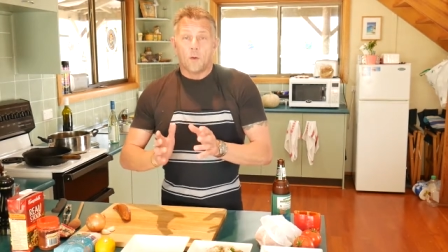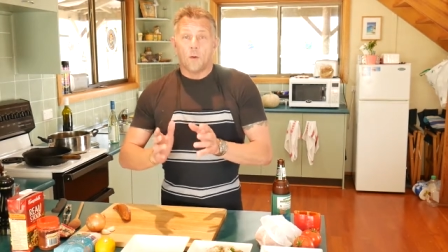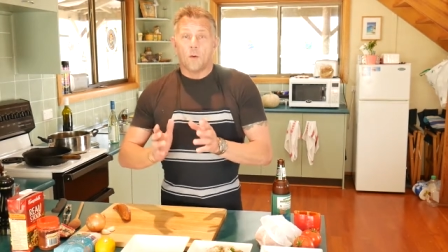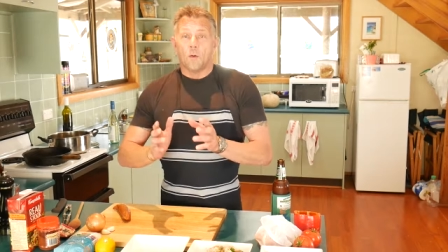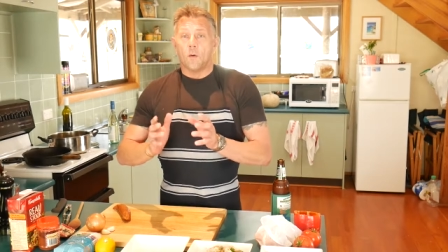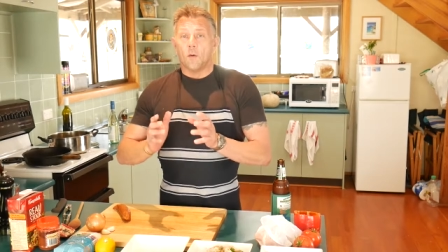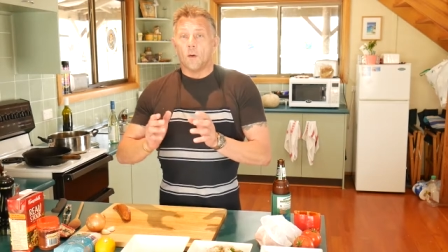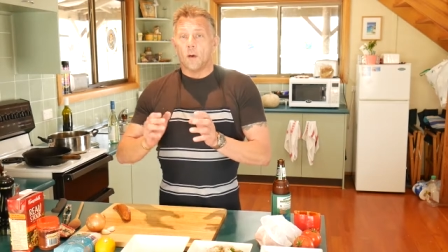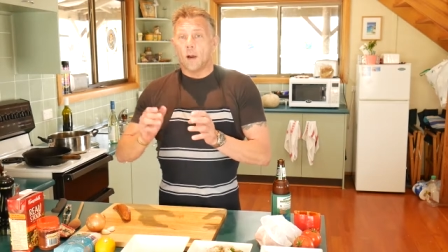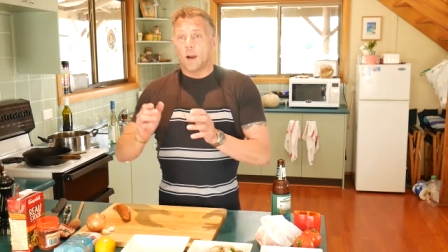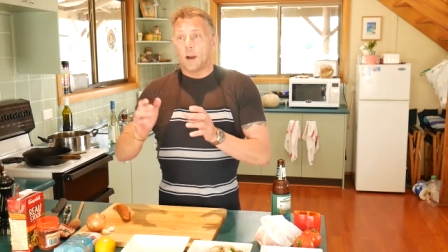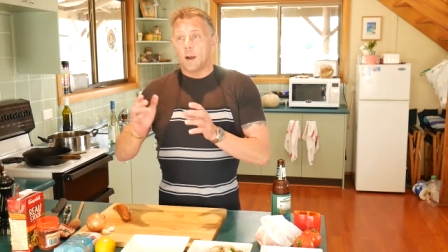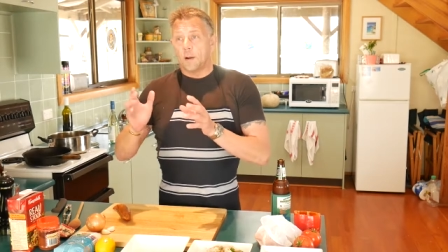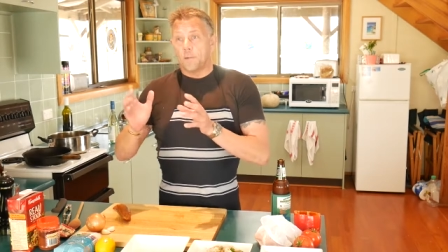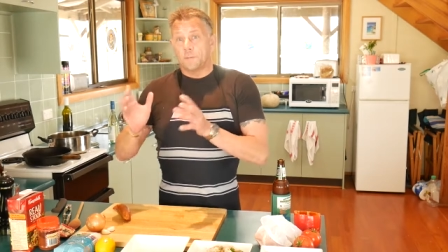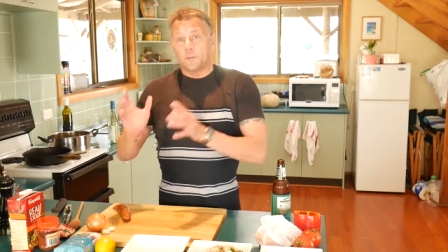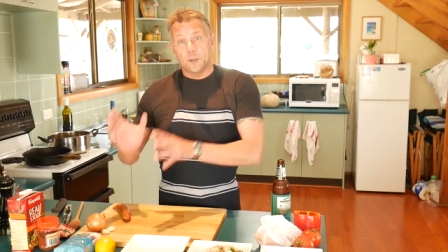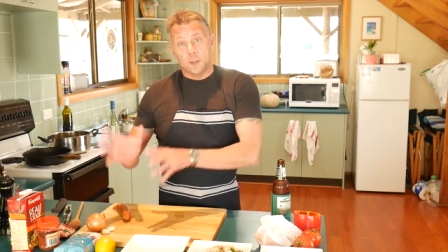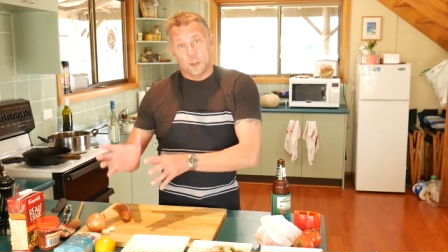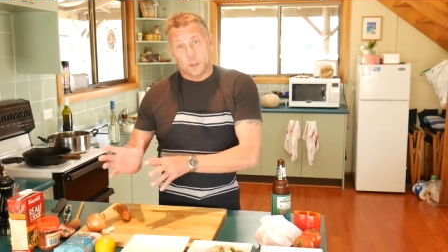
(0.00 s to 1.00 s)
or
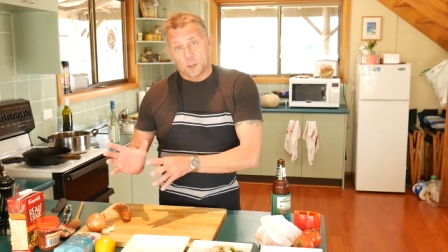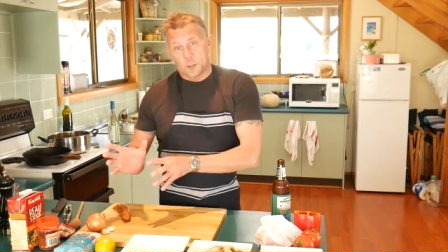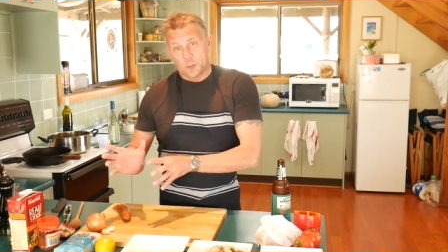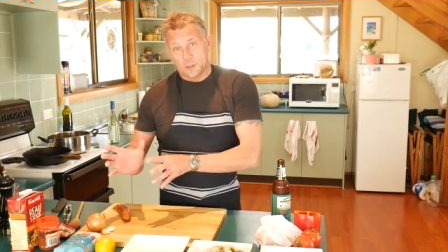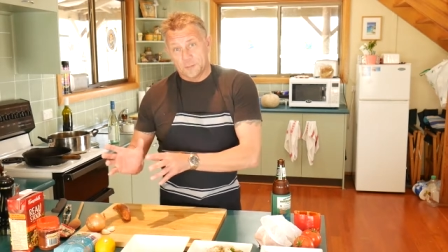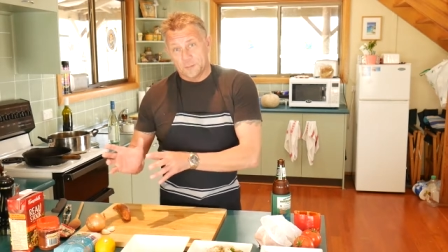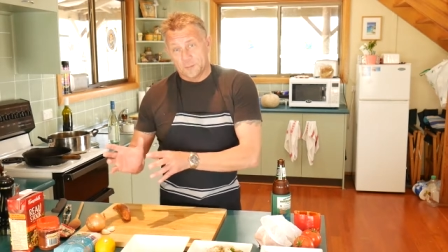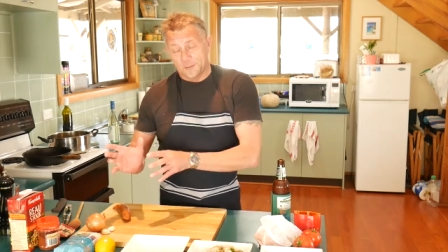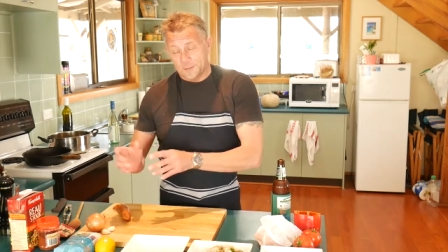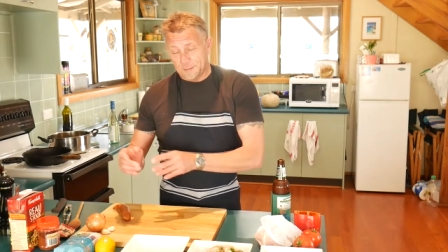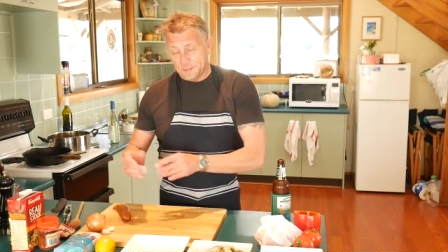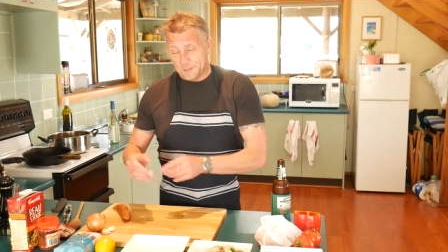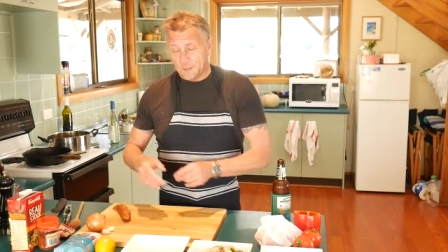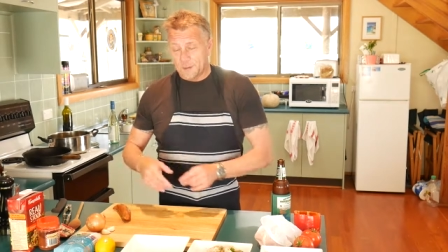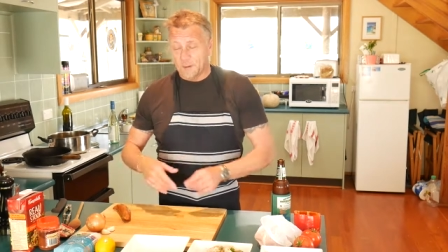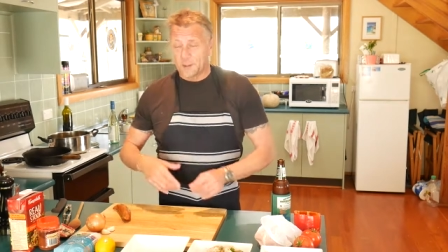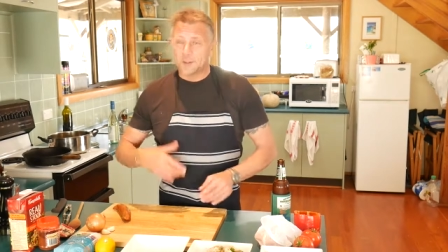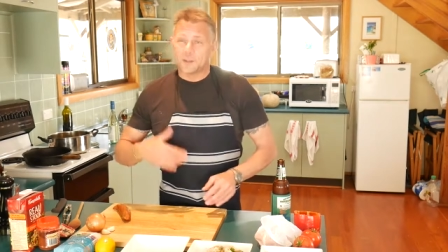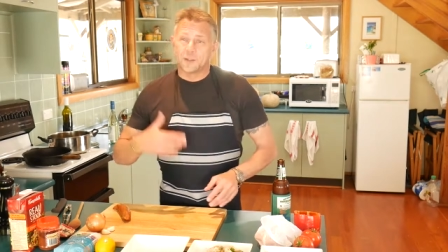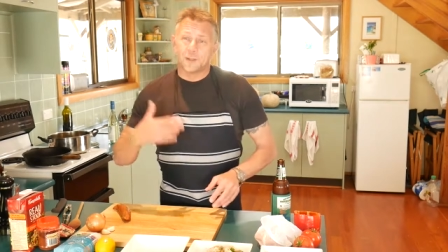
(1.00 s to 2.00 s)
a fish, right?
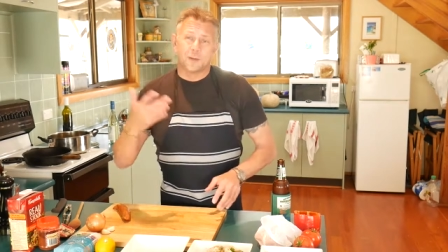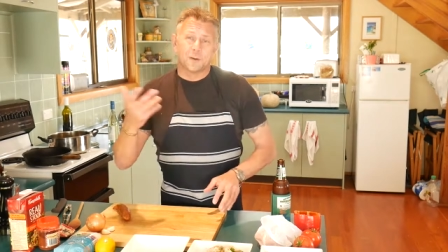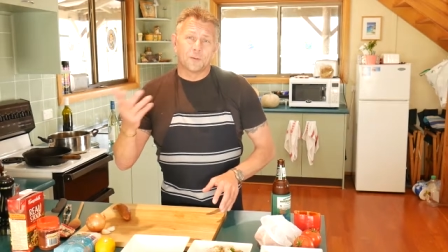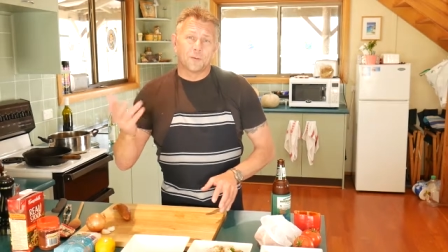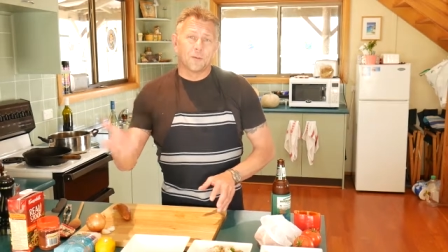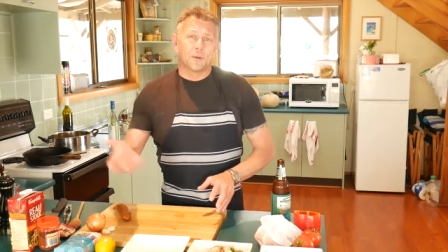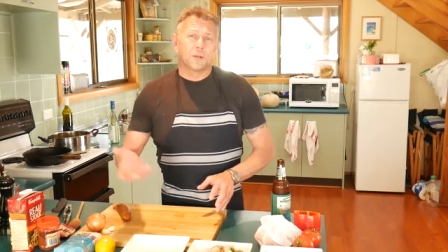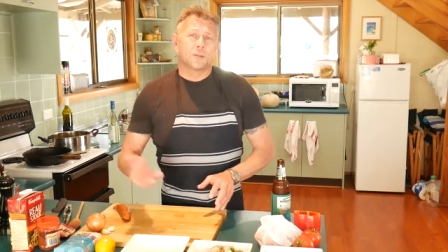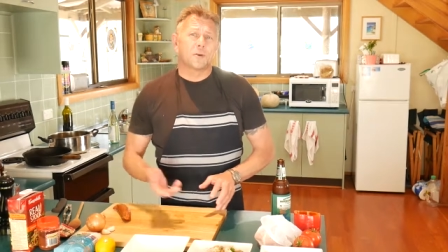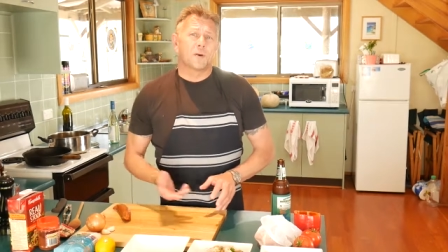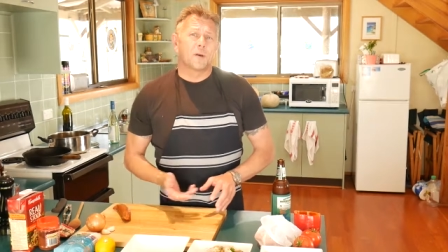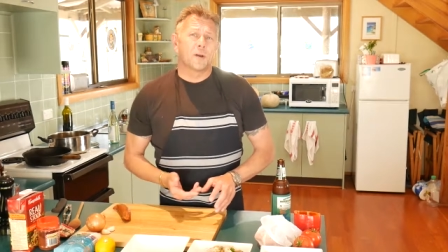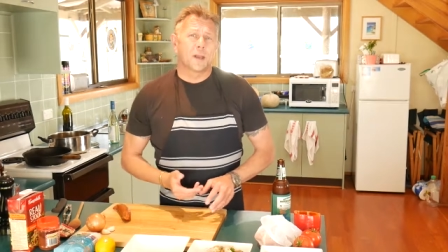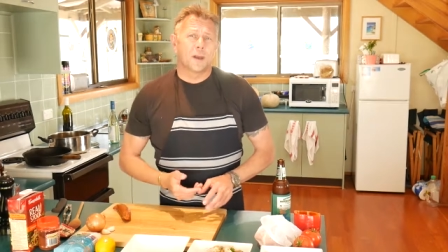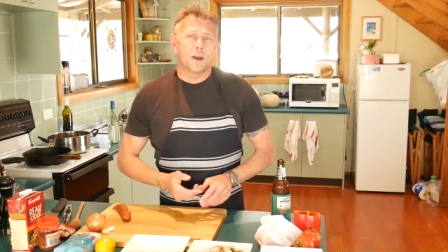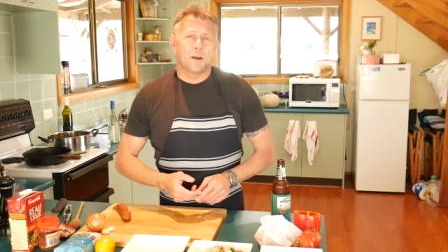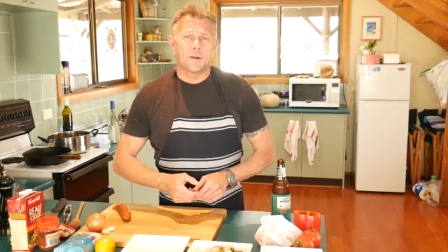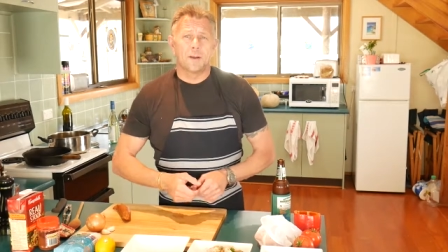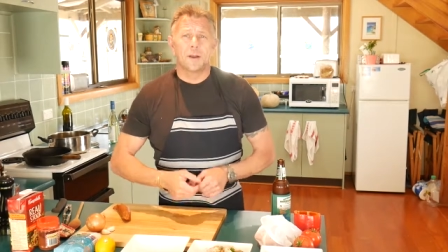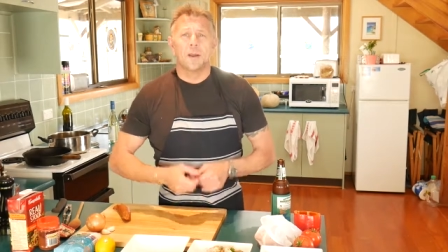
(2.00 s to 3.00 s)
And I just did a green Thai
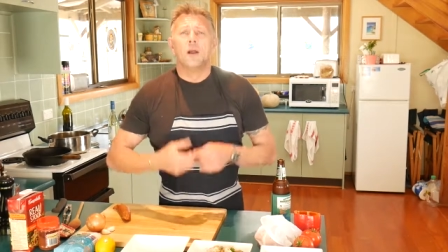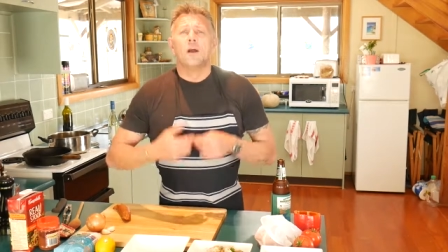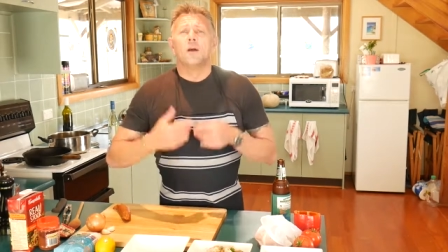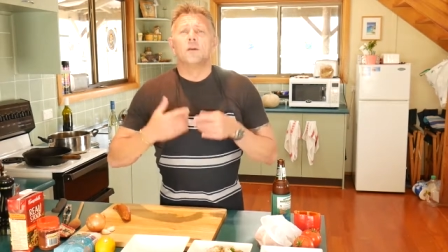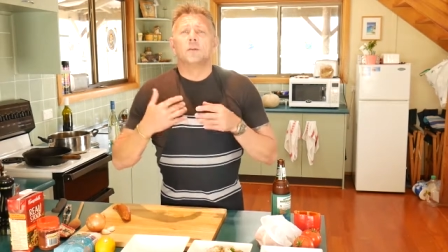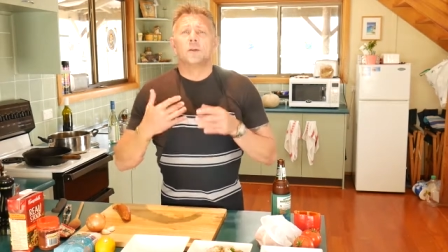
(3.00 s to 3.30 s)
curry.